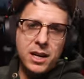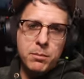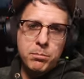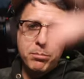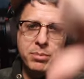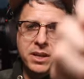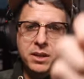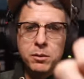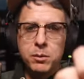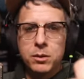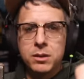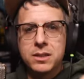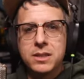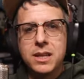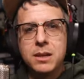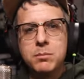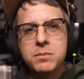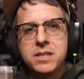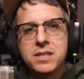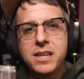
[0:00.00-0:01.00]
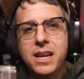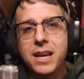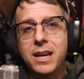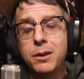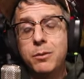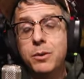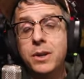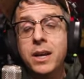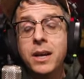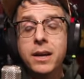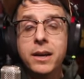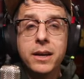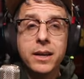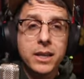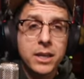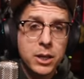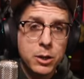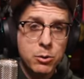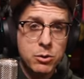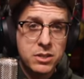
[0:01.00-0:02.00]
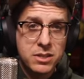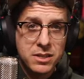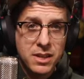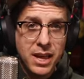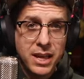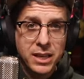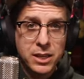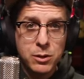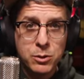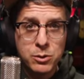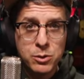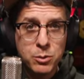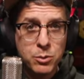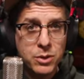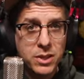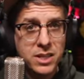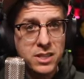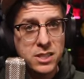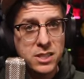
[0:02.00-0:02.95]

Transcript: it, big ol' thumbs down. Huge thank you to the